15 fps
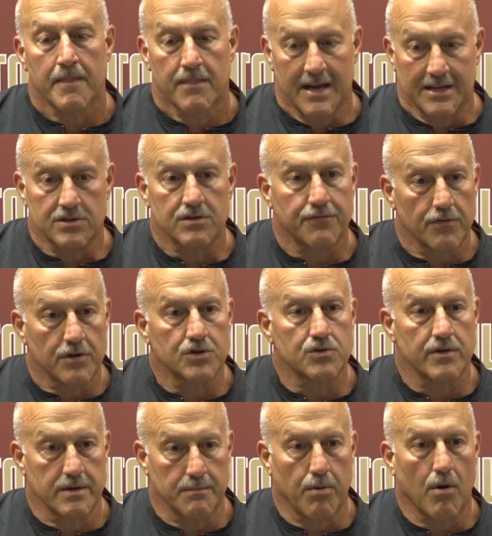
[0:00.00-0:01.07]
the
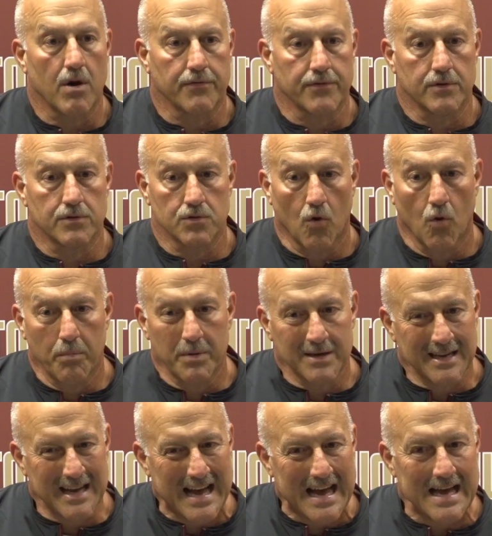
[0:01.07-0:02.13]
frustrating part. There's
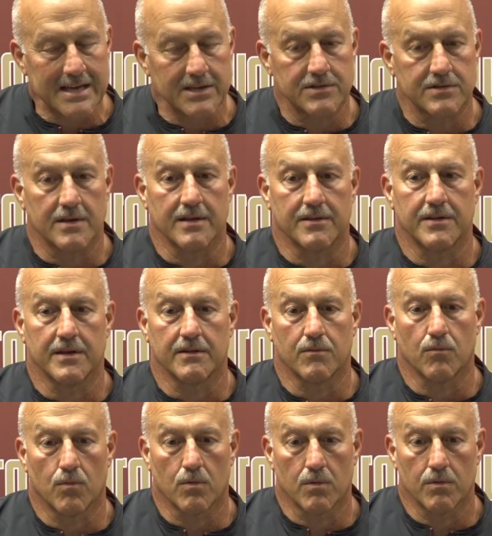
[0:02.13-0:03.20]
open guys. I think
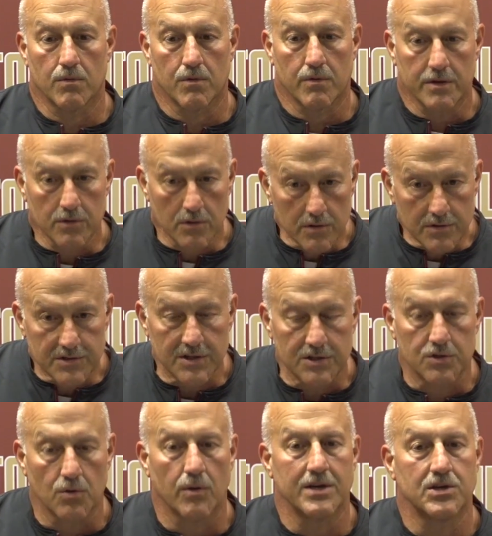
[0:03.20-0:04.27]
they're in good
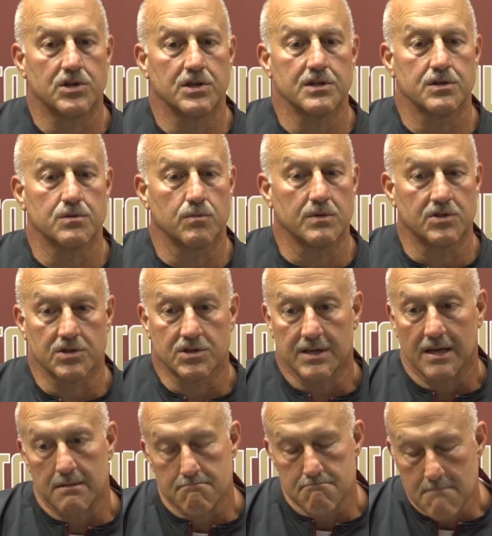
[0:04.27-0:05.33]
situations. We just
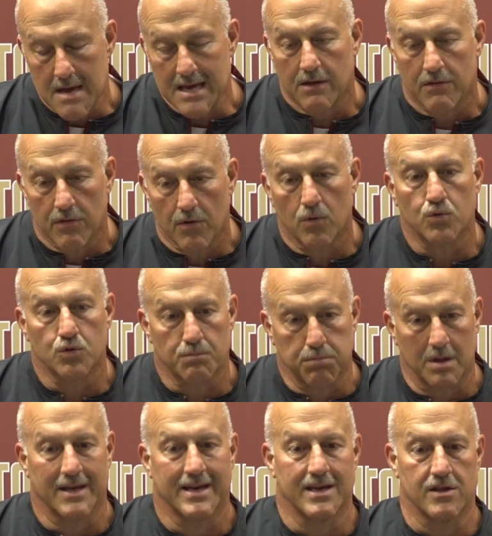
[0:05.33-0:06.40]
got to make those
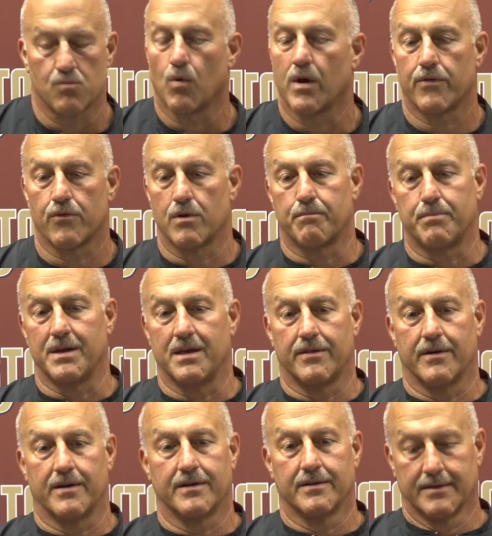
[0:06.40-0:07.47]
plays, whether it be
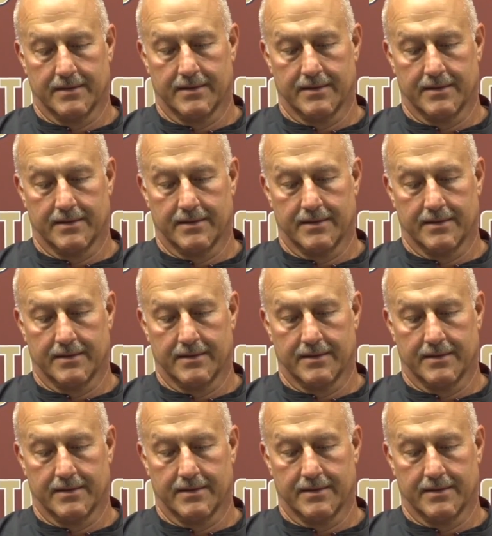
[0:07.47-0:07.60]
the